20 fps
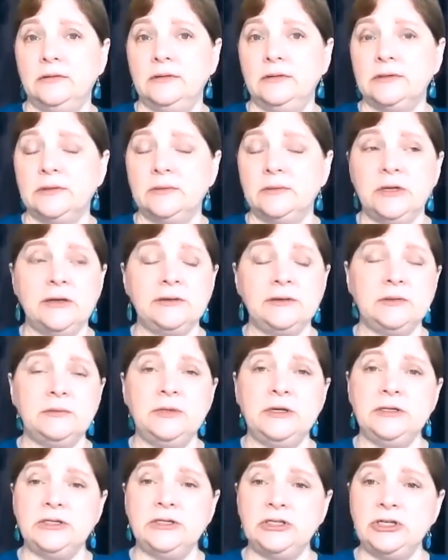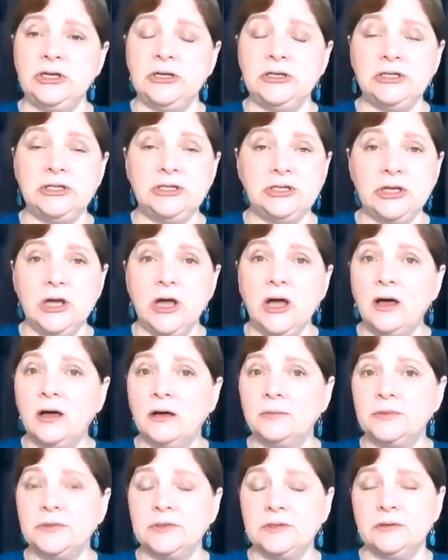Sometimes it means changing
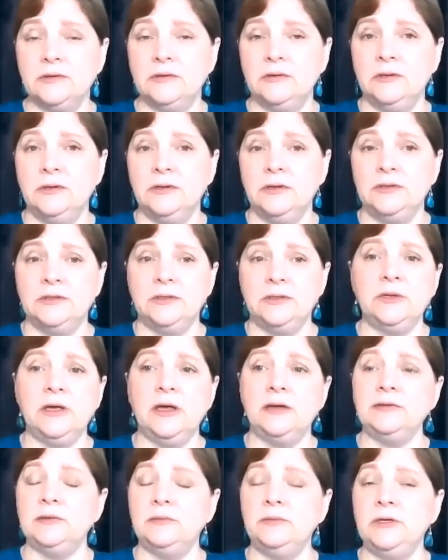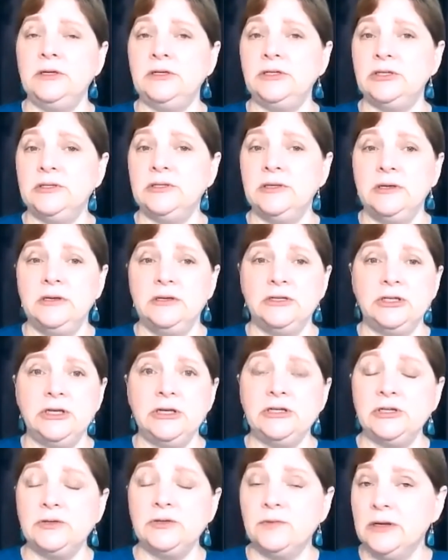jobs. Sometimes it means
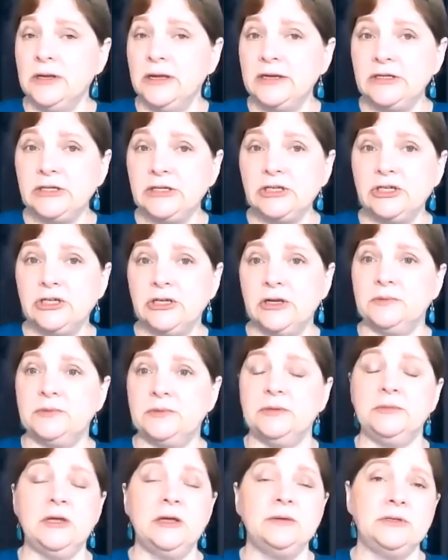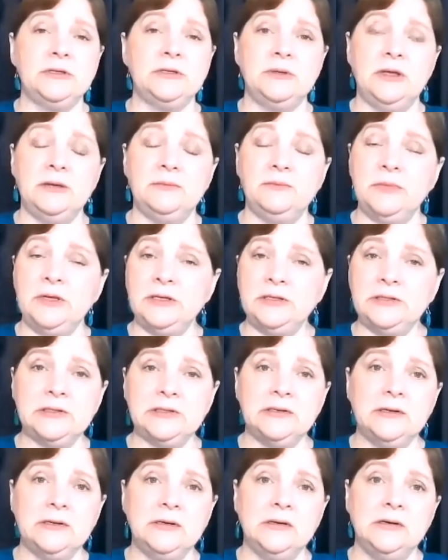changing relationships. Sometimes it
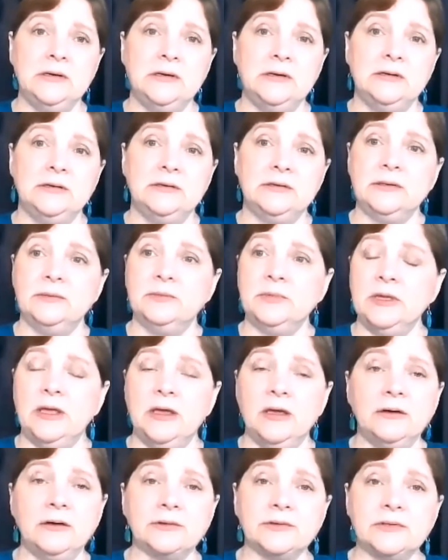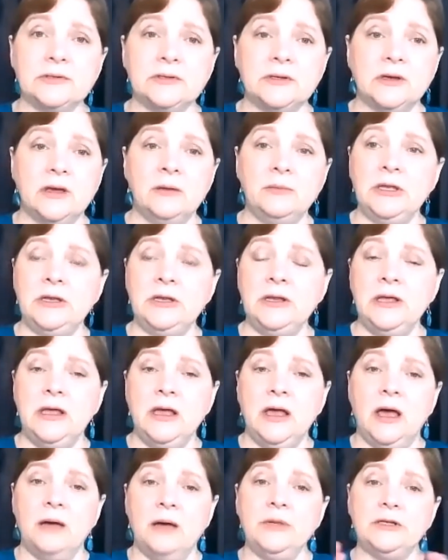means something else. I mean,
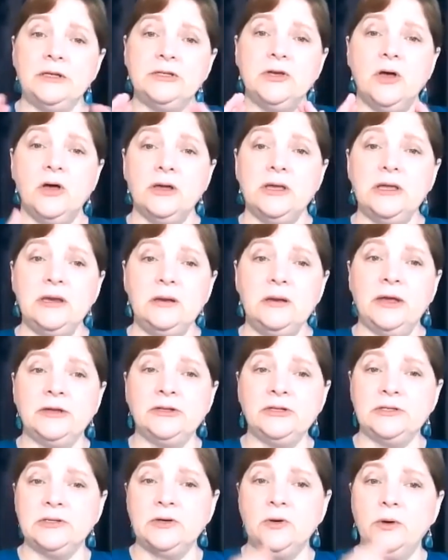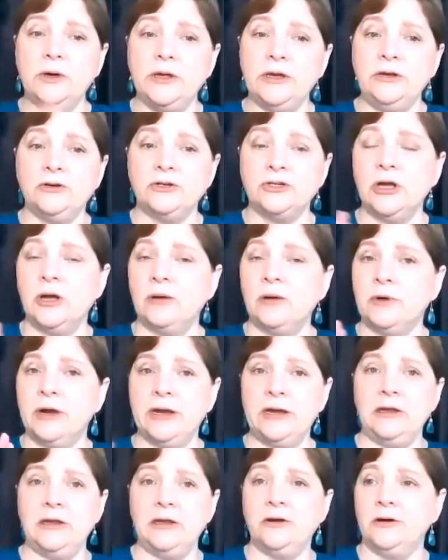I'm not talking about just quitting your job
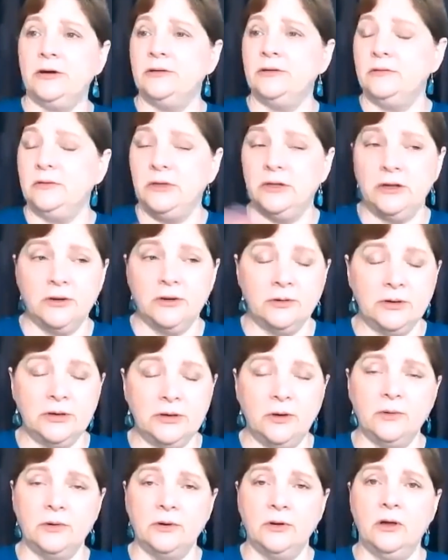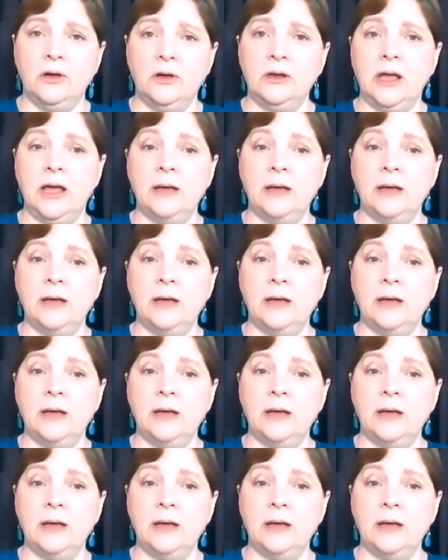right here and, going on.